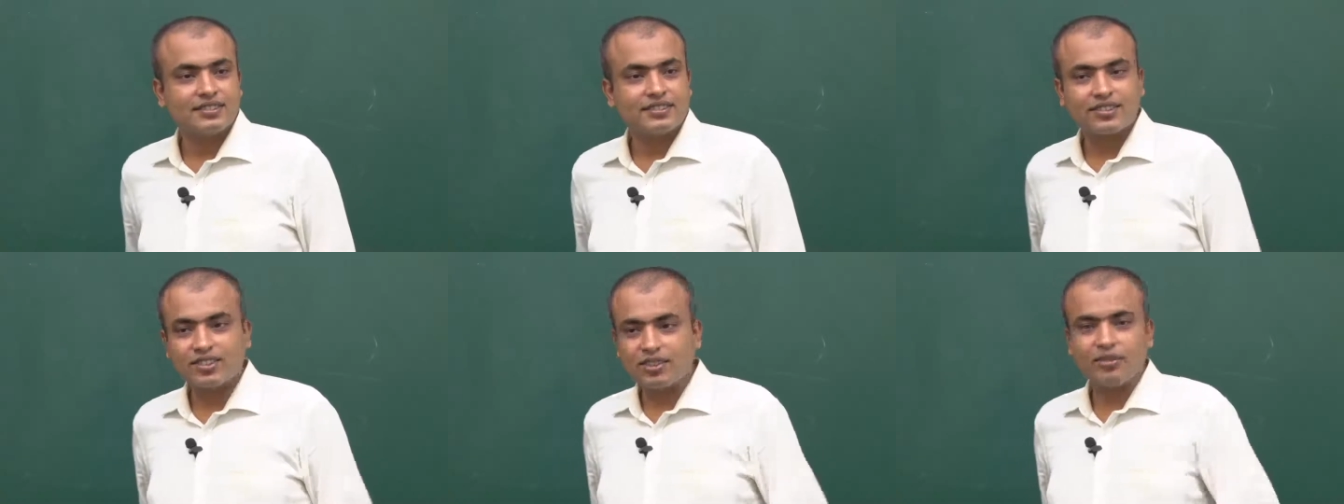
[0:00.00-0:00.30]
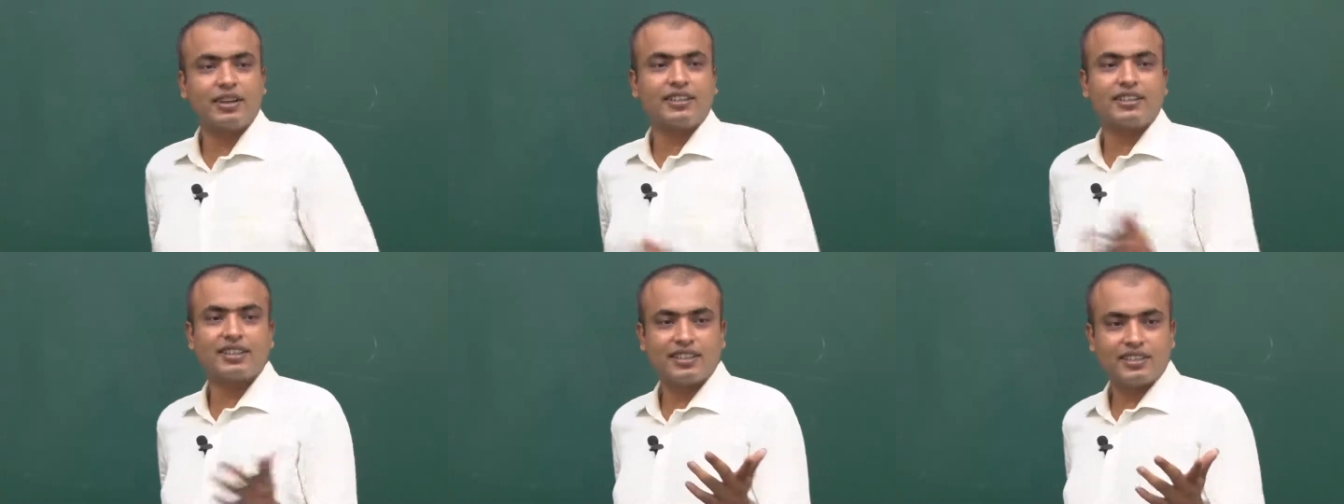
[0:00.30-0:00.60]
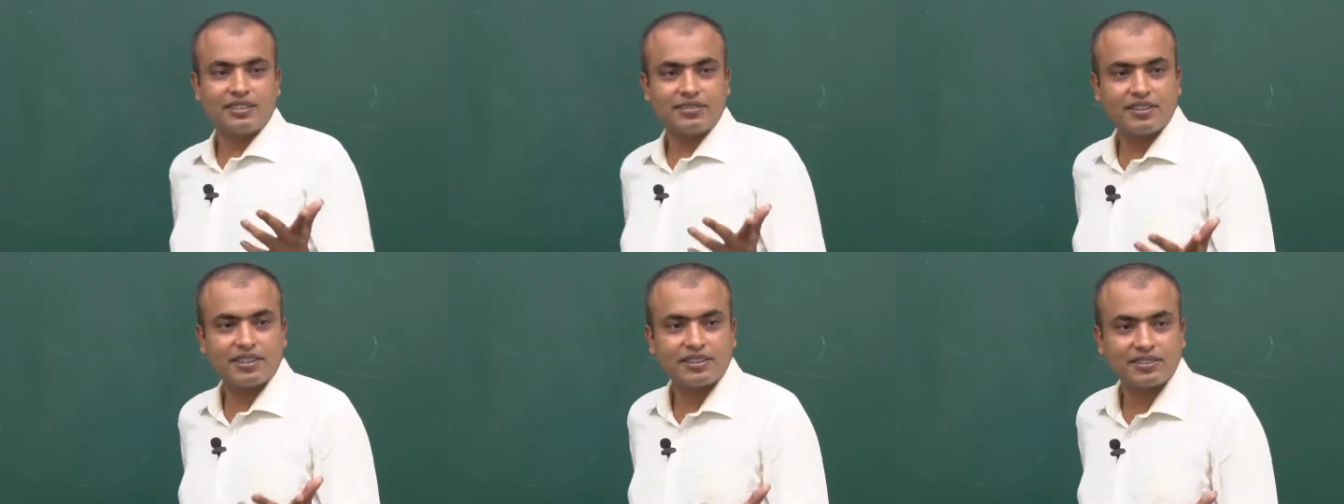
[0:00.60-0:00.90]
Go back the
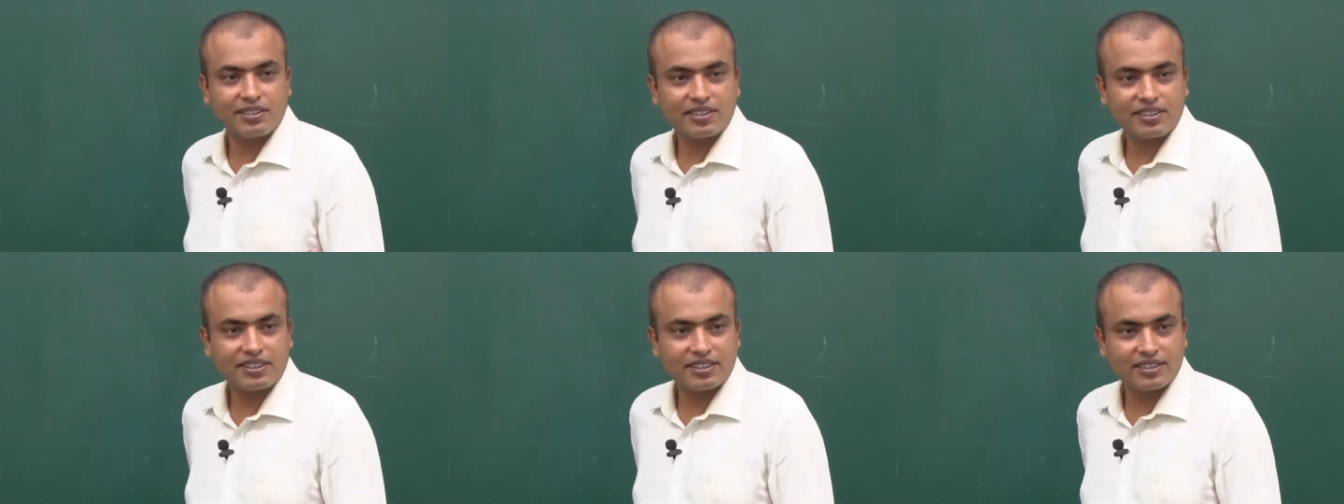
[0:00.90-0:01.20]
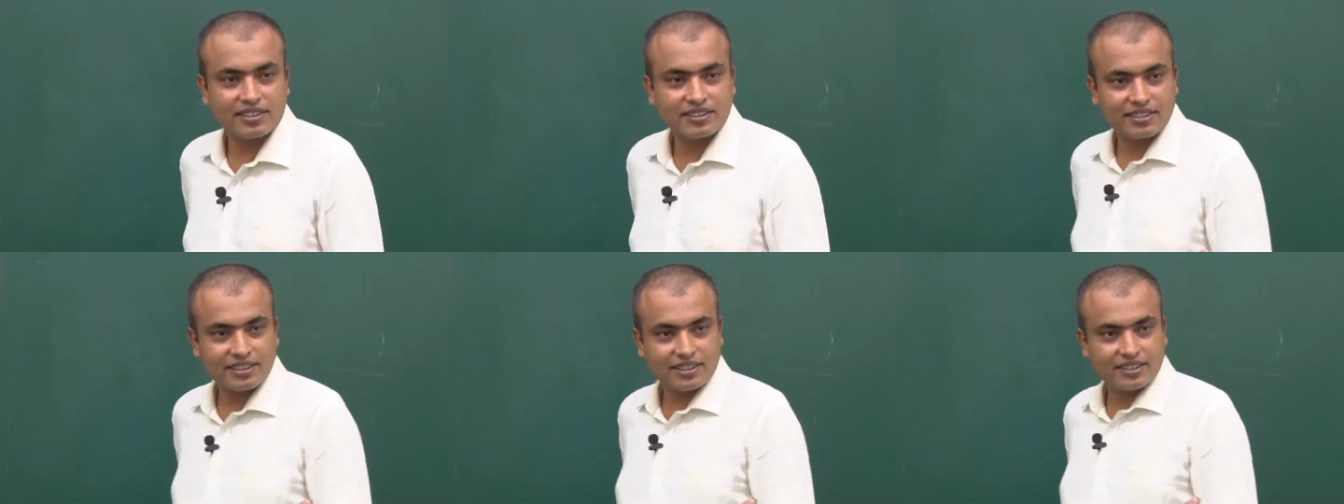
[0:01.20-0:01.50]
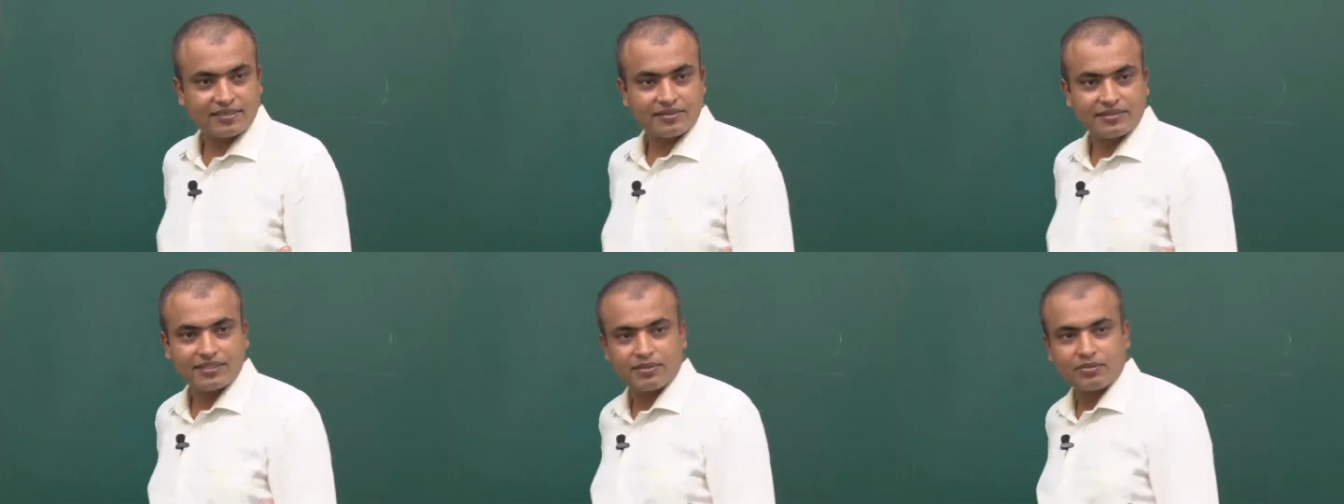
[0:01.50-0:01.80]
reverse order, okay?
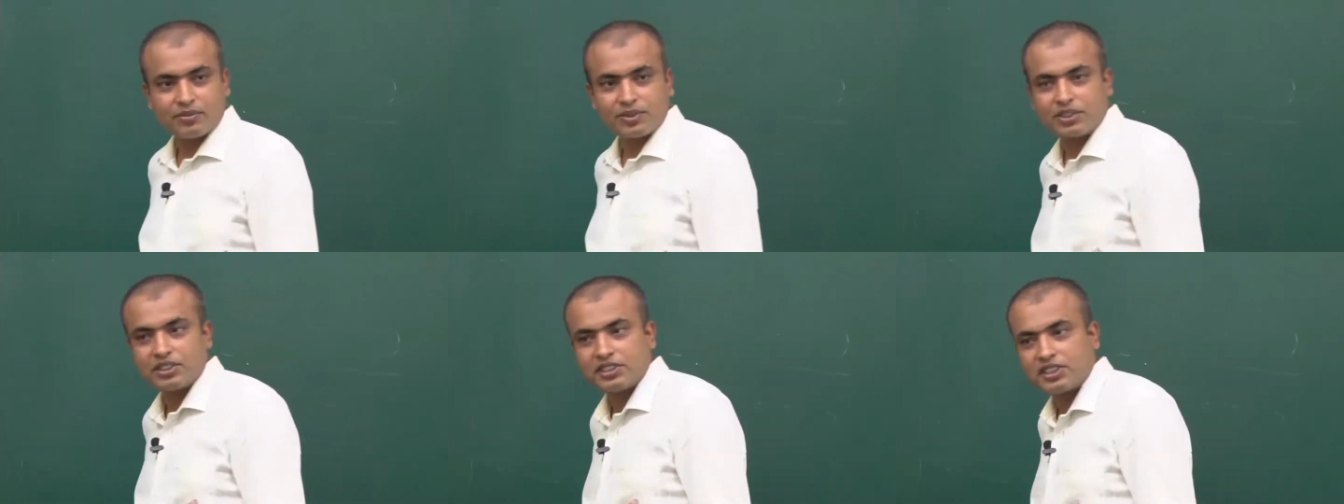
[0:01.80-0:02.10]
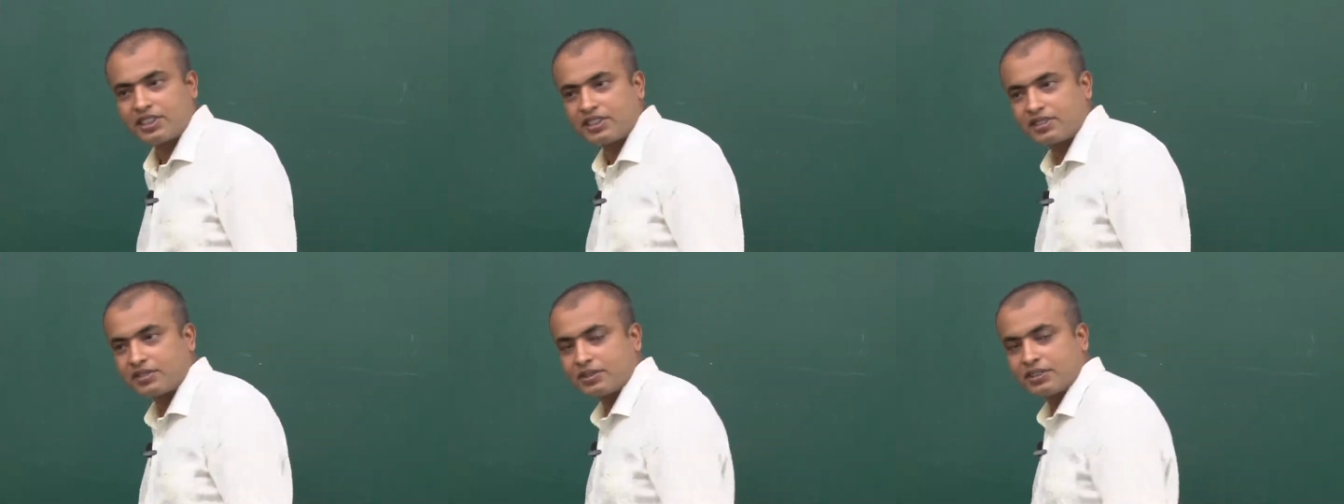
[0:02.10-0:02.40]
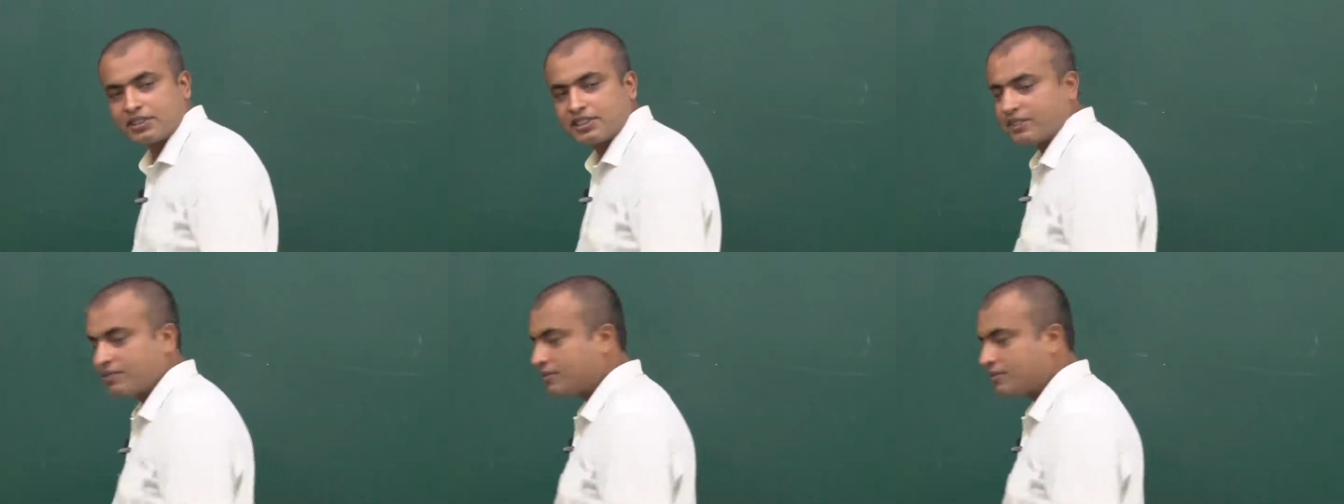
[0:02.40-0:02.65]
The more recent question